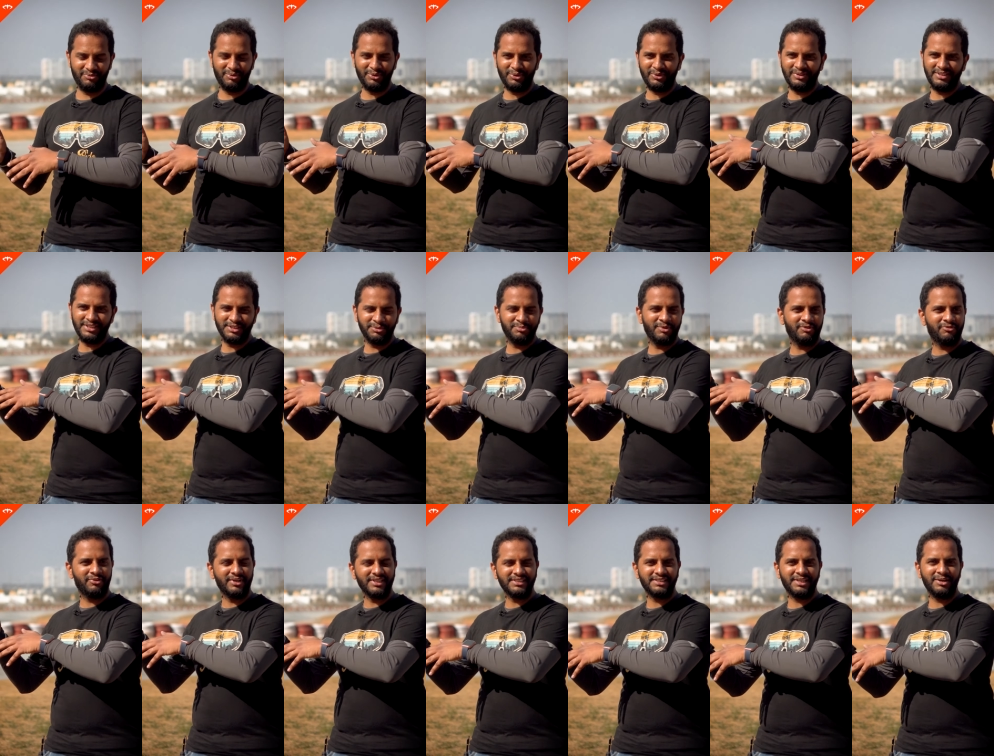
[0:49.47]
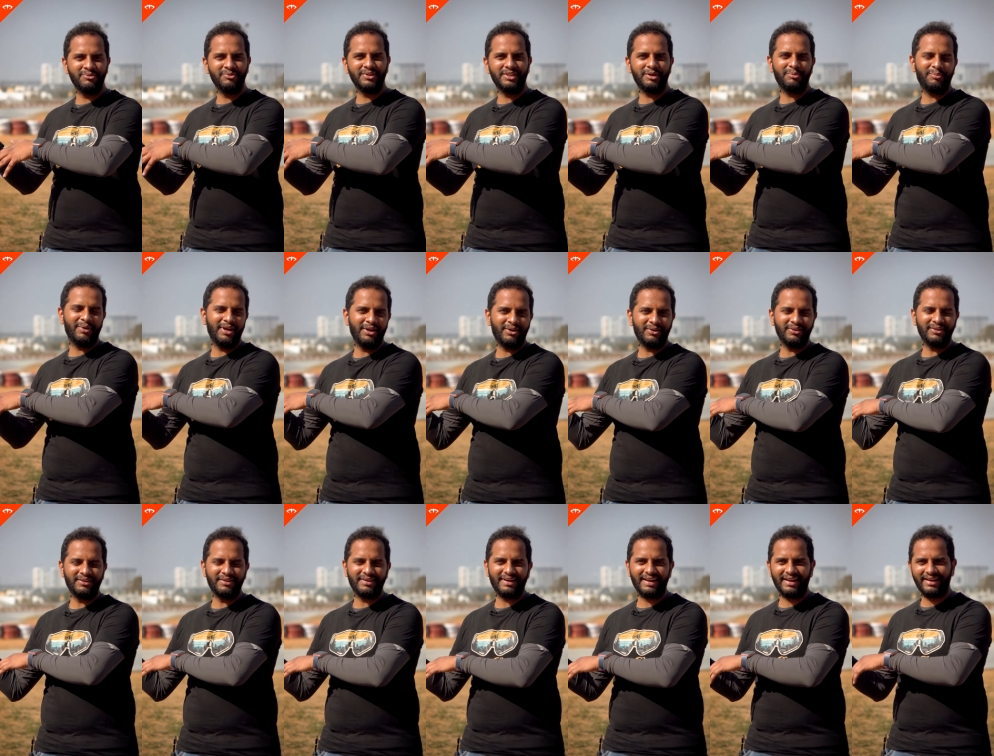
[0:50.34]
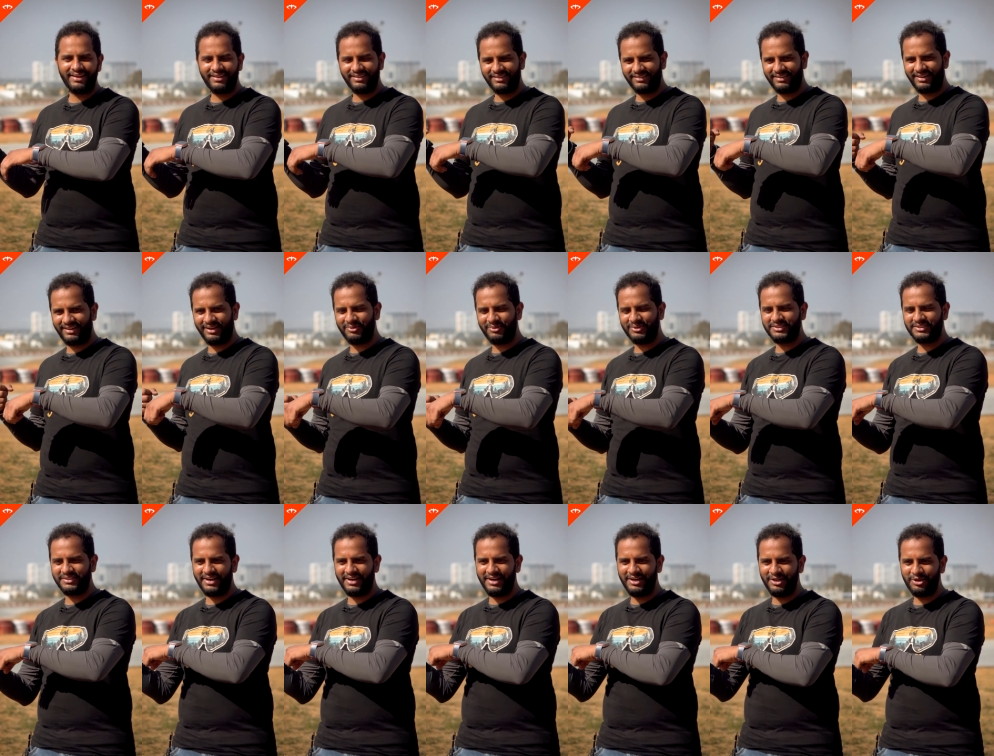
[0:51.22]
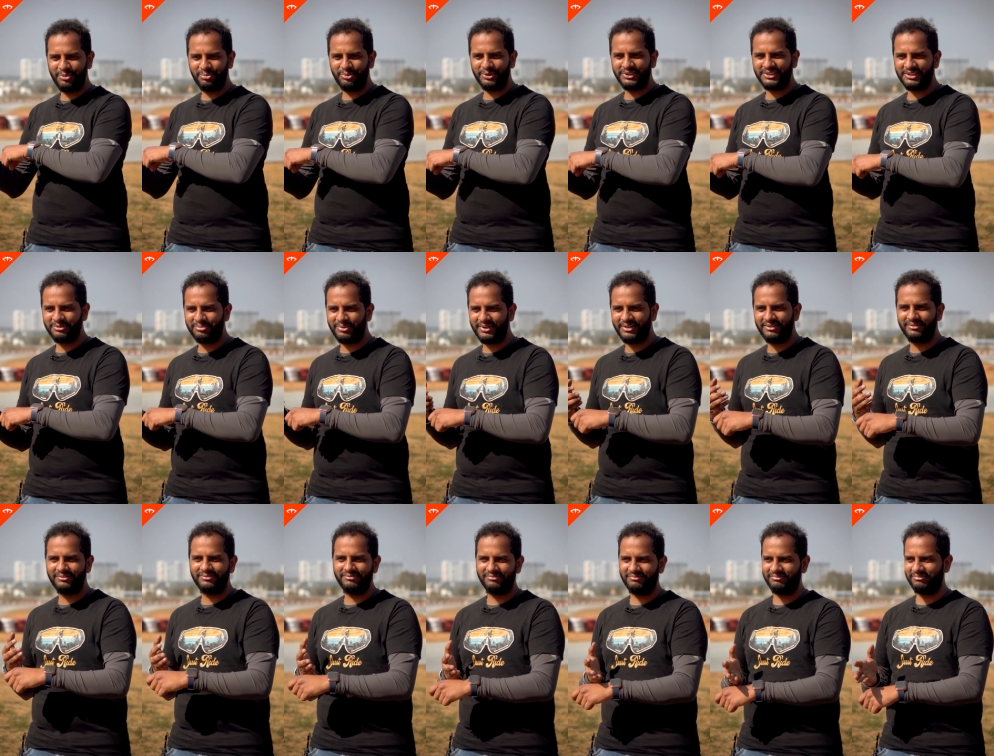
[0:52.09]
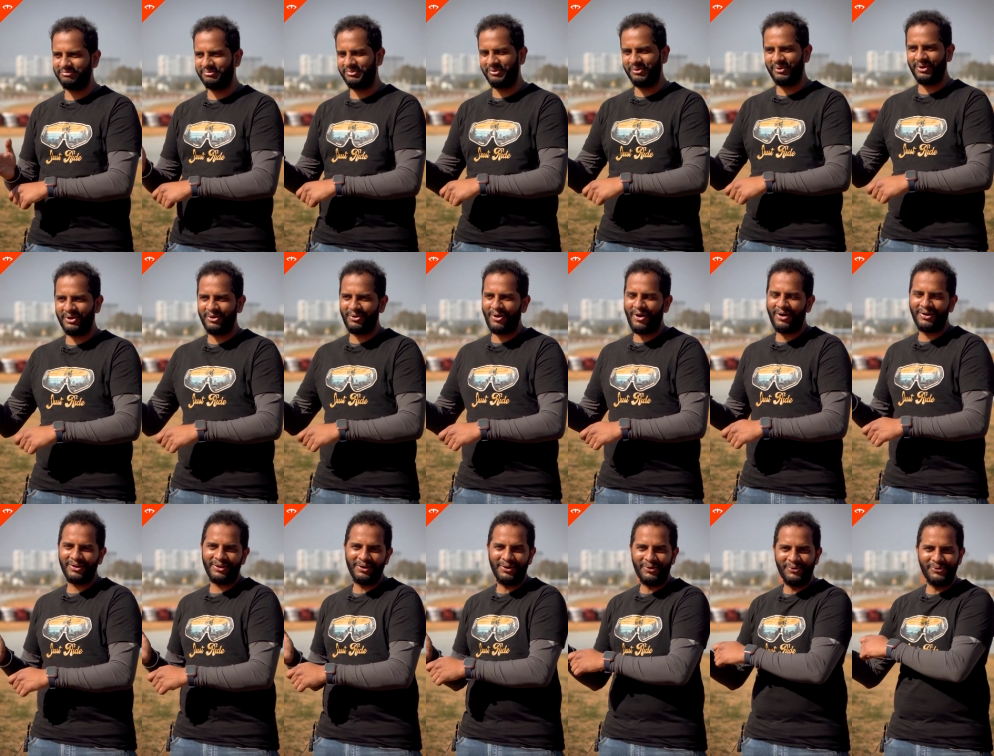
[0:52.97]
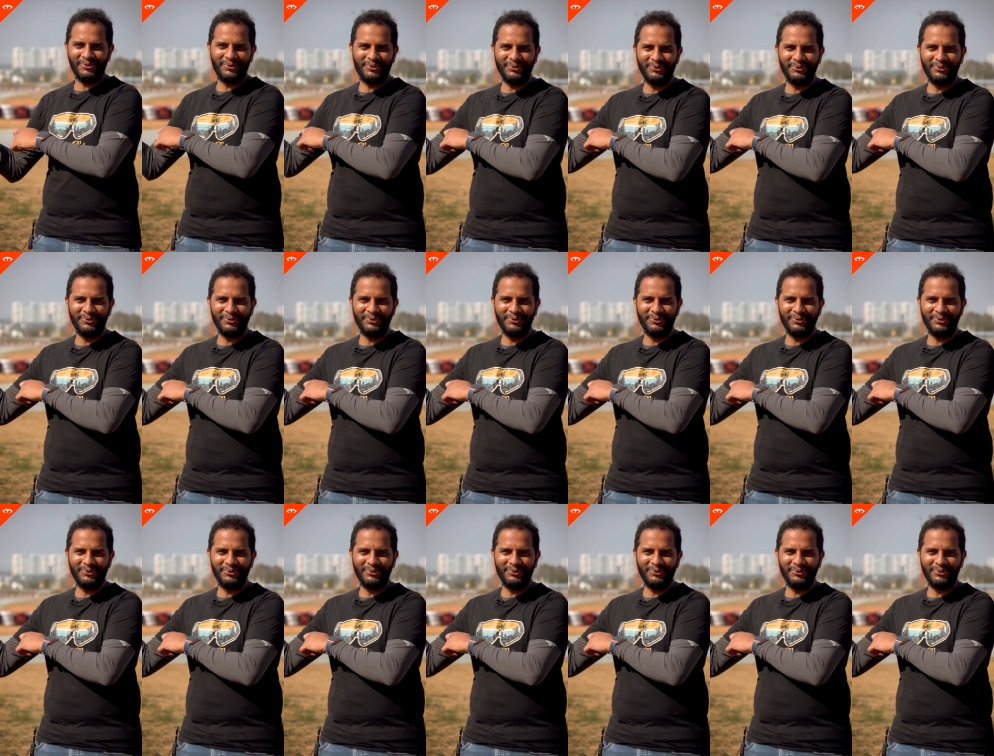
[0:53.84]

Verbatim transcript: Even though this is my first time with the bike on the track, I was trying to push it, but we were not allowed